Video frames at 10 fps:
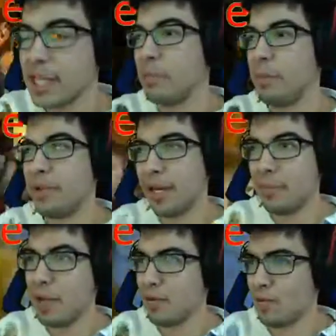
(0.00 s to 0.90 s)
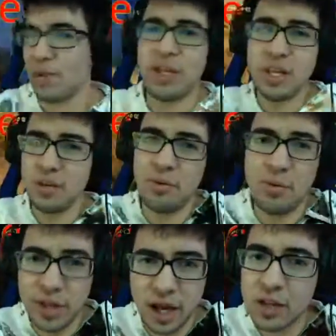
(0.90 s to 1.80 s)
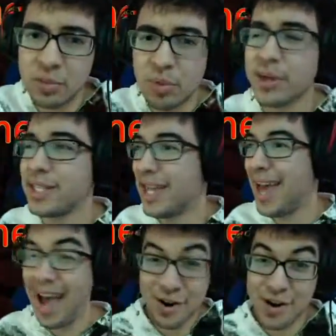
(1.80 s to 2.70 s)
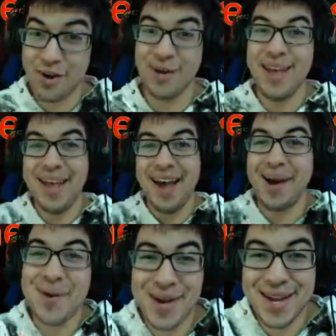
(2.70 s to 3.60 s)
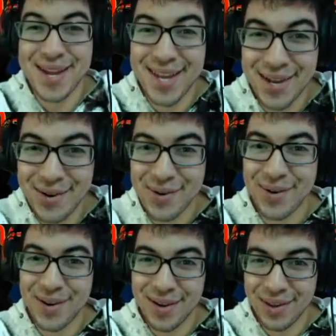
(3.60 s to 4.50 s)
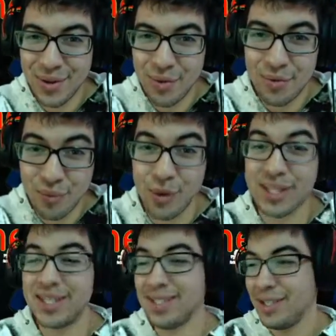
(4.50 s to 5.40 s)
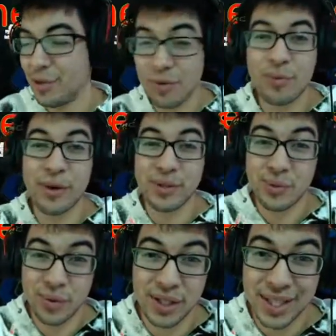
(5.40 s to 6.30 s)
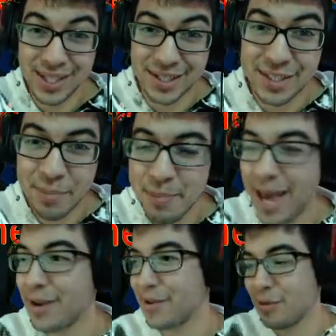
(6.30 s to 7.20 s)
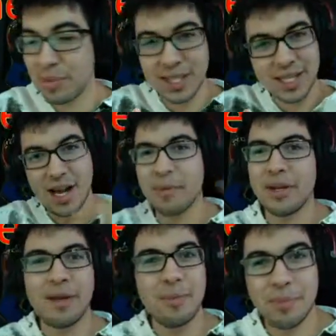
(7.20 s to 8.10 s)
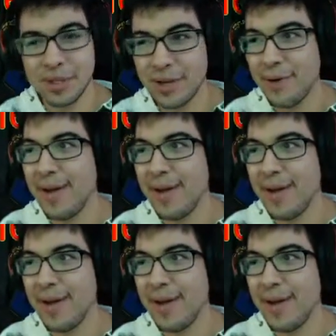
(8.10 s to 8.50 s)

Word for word: Maybe I made really, really awesome points. I don't know. I want to hear your voice. Your voice really does matter. So please comment below.